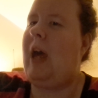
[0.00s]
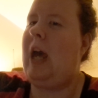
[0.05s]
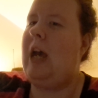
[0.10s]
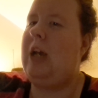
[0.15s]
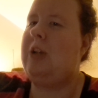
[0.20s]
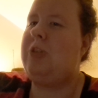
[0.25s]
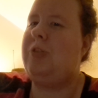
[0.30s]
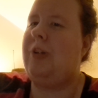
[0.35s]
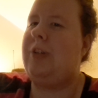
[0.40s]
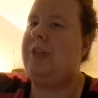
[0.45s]

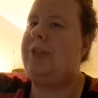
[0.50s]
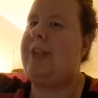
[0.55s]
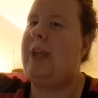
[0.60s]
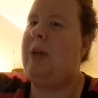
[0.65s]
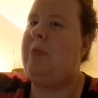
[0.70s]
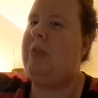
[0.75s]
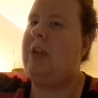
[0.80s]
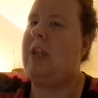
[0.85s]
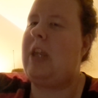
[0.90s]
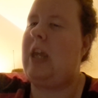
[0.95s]
actress
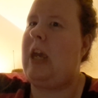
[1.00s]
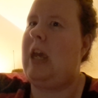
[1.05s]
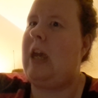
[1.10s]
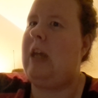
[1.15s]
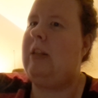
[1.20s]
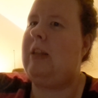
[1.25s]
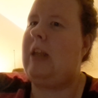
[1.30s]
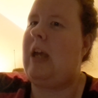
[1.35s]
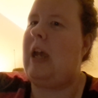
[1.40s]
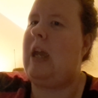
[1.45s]
that would
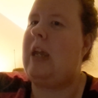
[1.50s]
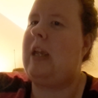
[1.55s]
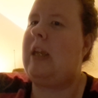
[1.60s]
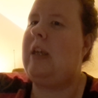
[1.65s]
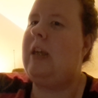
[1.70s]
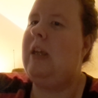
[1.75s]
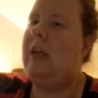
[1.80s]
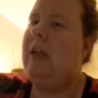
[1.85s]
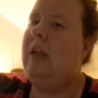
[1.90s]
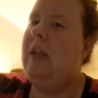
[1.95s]
get
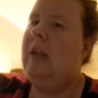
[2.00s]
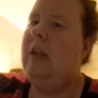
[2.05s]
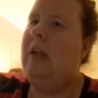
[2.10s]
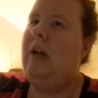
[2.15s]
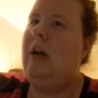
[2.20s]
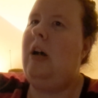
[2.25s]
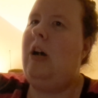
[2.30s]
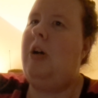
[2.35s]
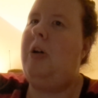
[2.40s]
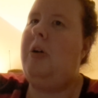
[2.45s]
like
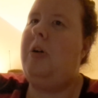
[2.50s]
a